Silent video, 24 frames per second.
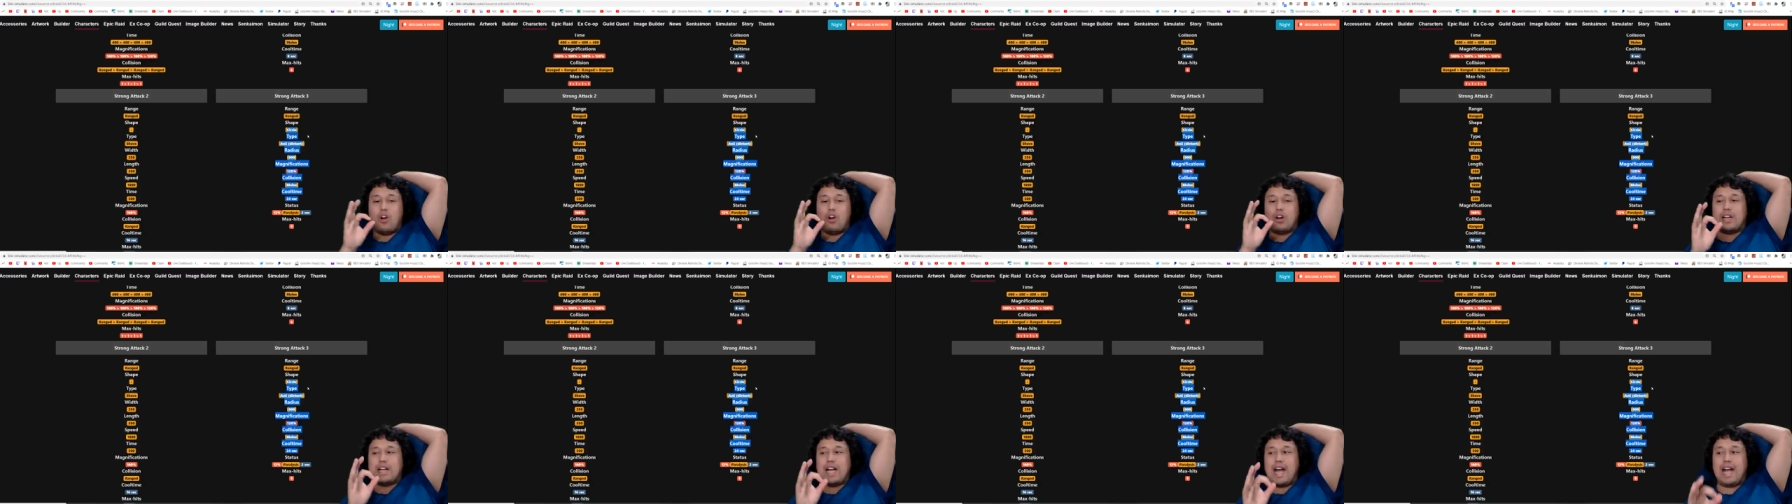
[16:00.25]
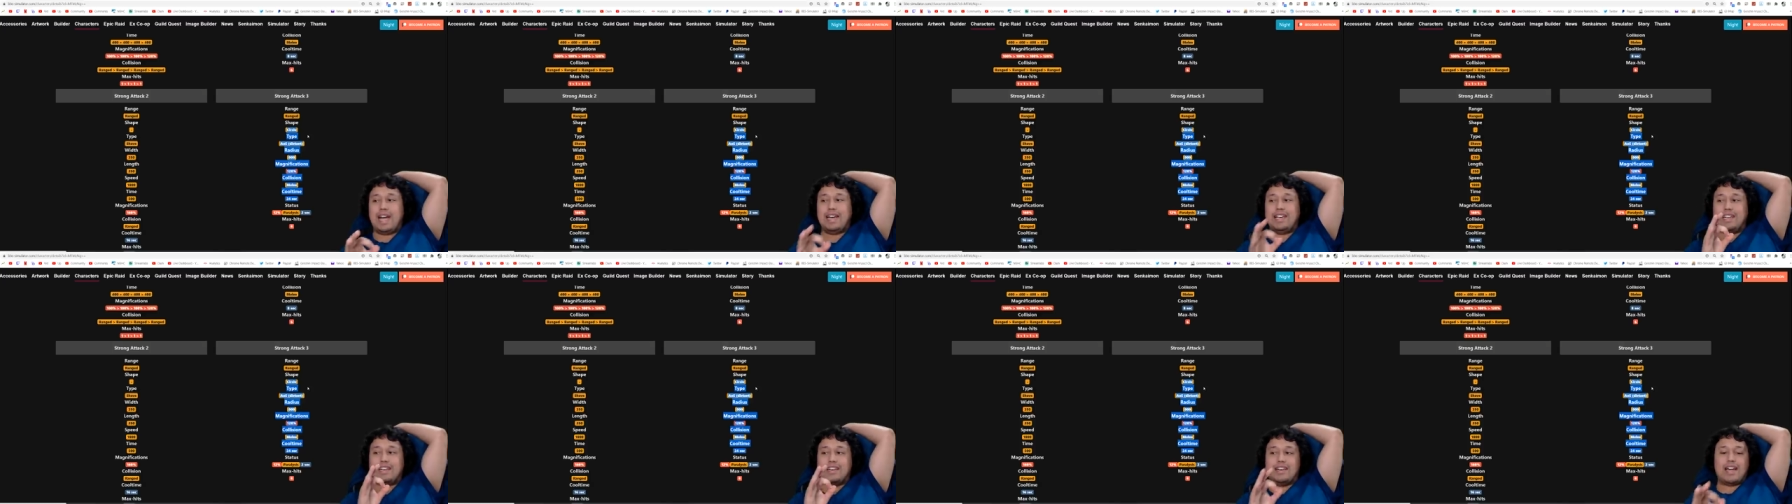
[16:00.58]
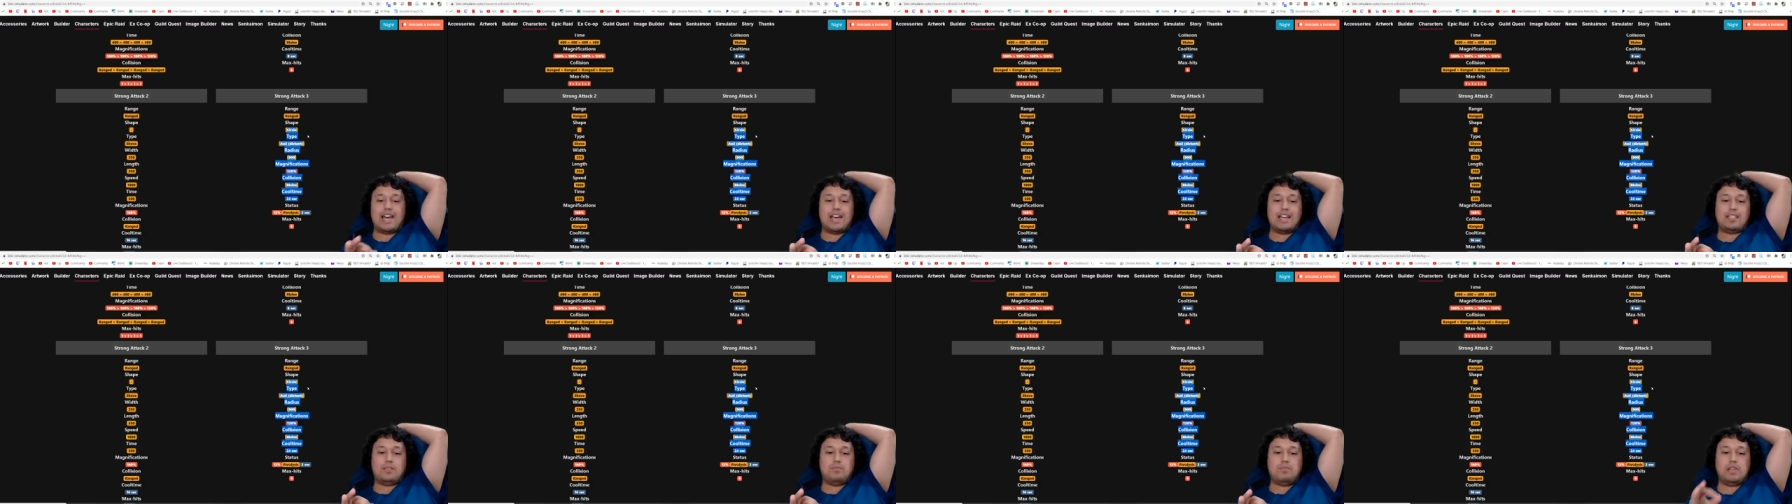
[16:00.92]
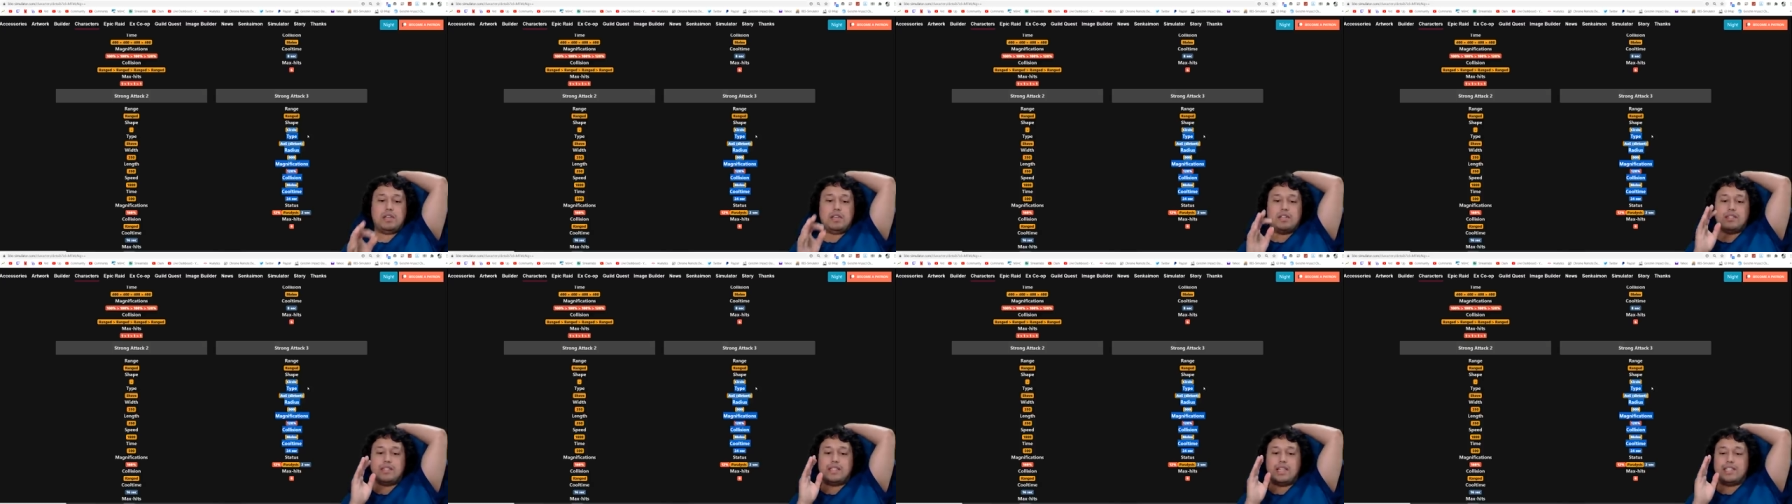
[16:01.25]
are kind of nice
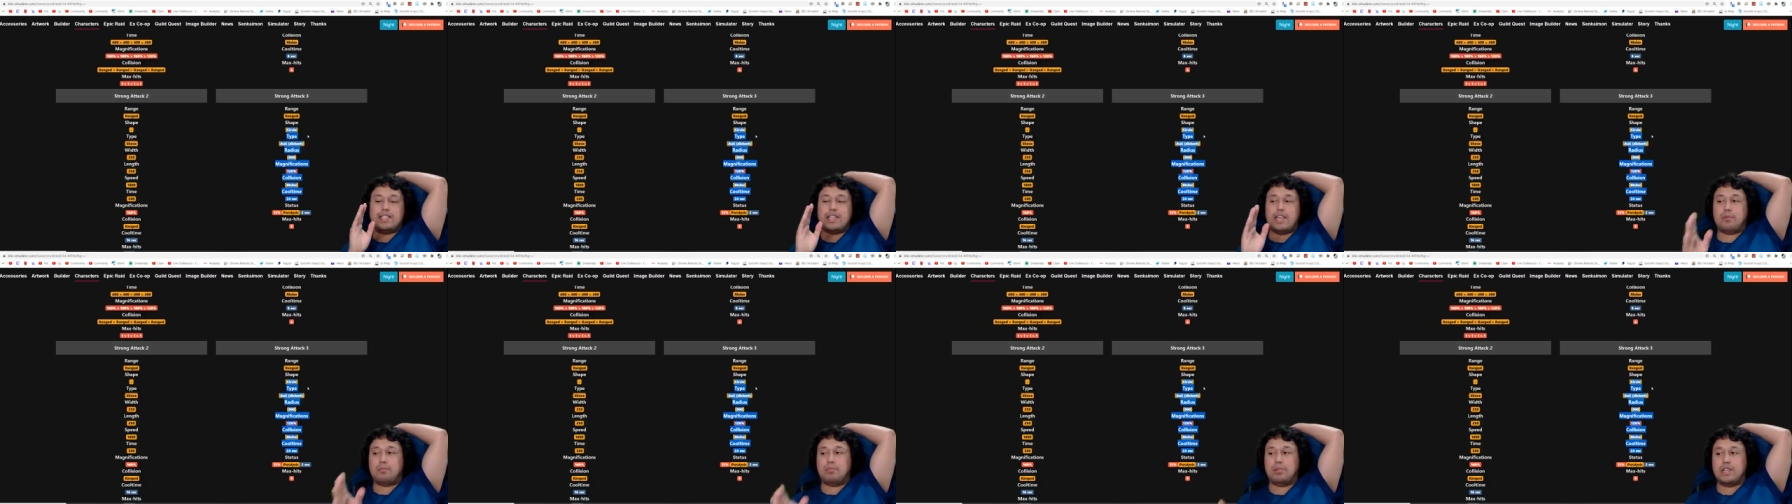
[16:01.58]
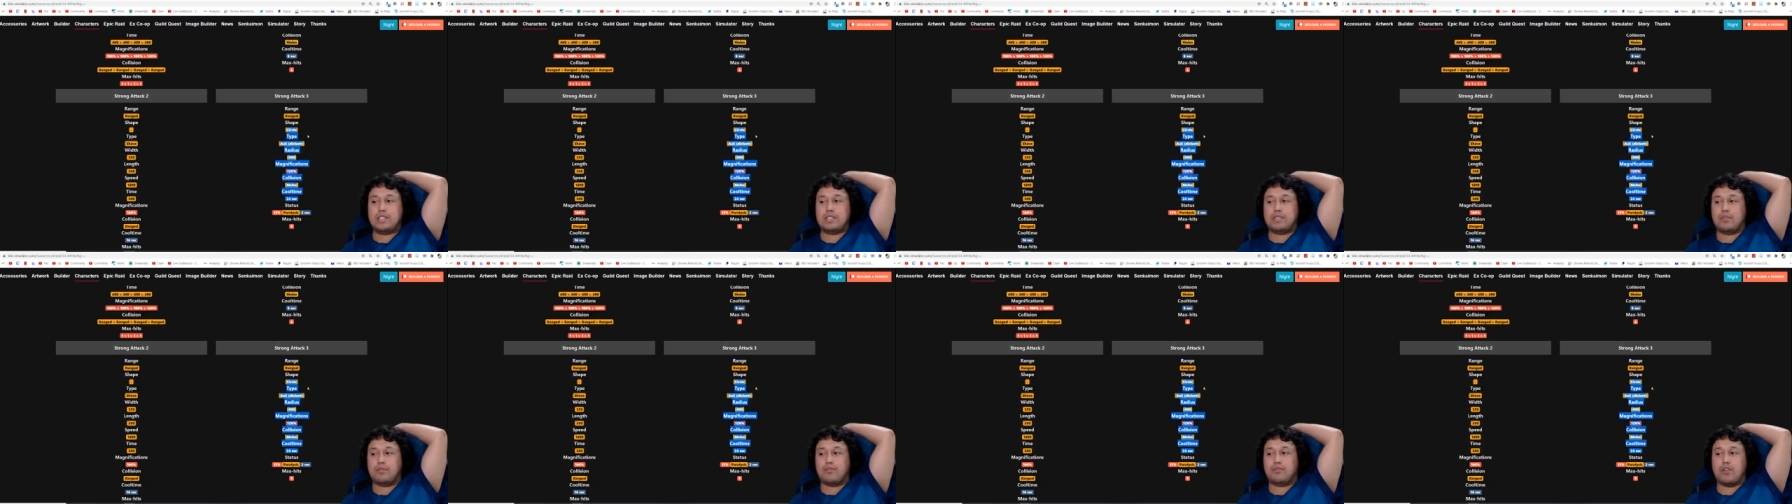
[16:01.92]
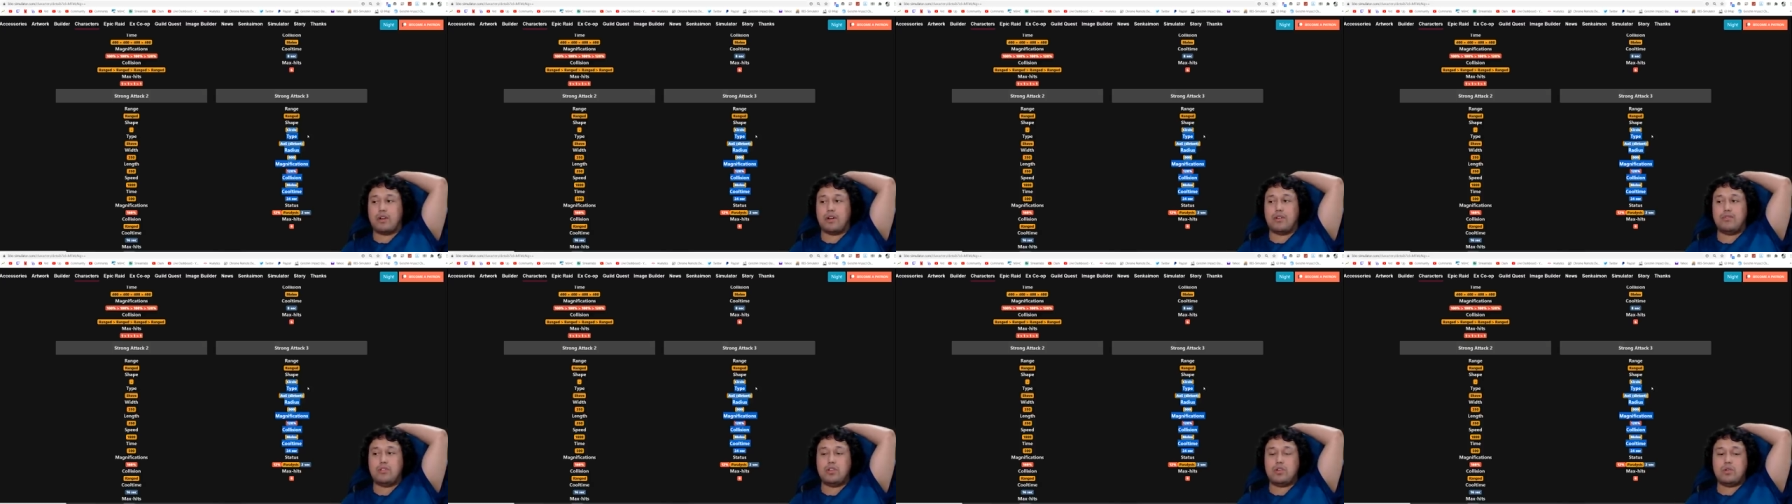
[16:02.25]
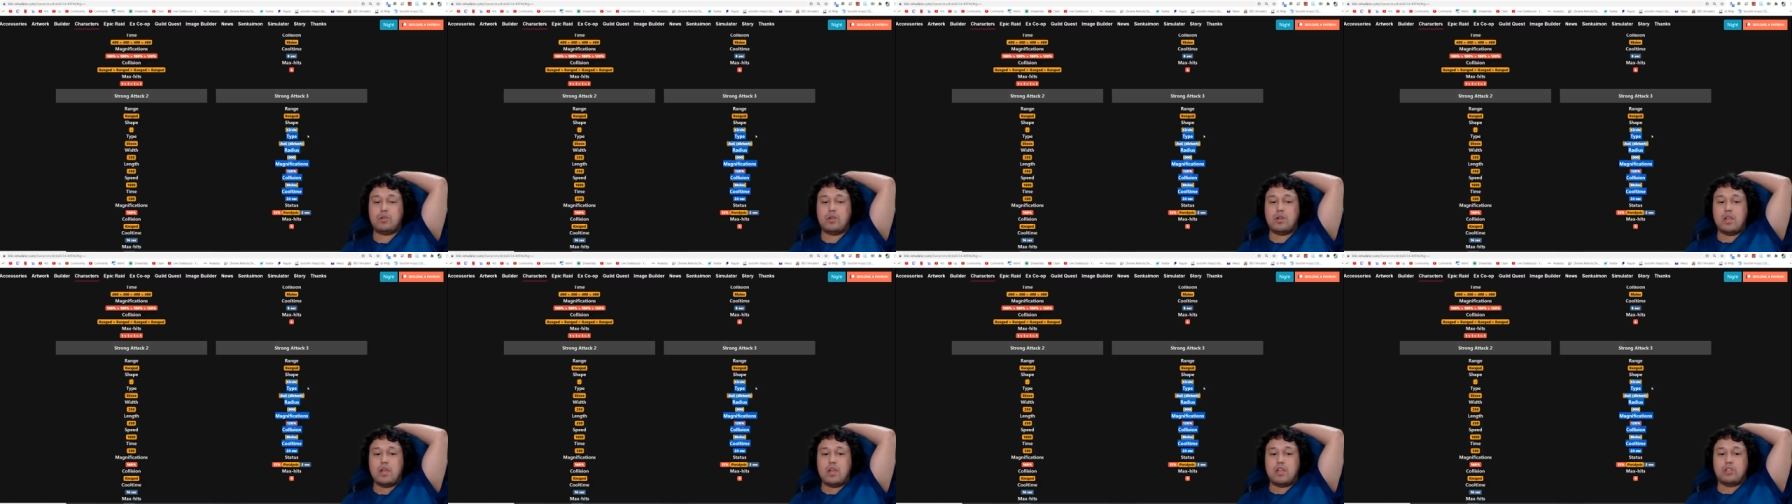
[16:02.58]
because they take place in front of
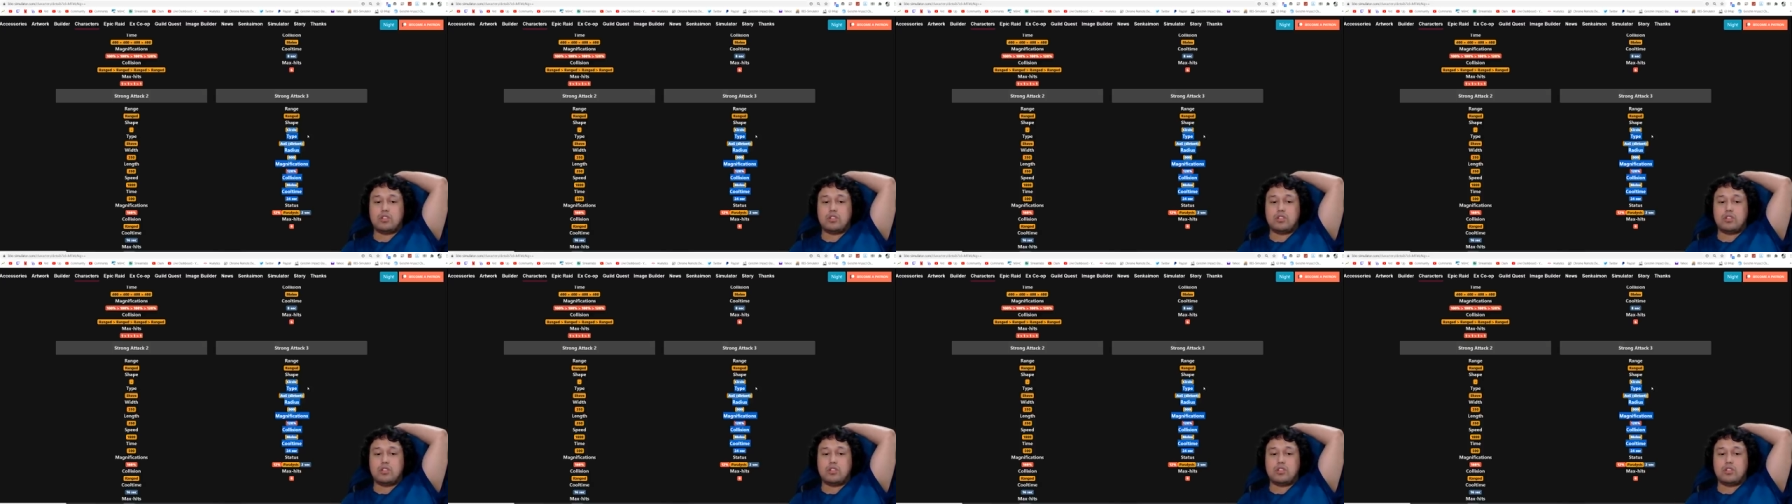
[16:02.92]
you,